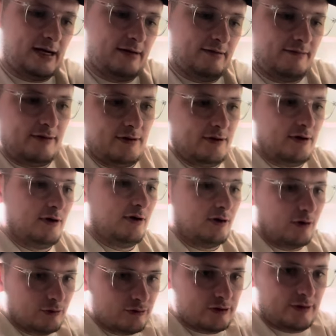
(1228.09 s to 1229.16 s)

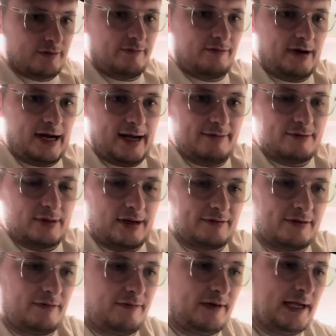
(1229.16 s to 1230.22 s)
105. So
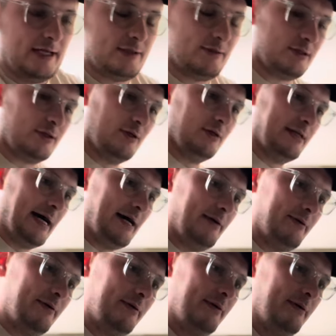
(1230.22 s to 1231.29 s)
after fees, are still down.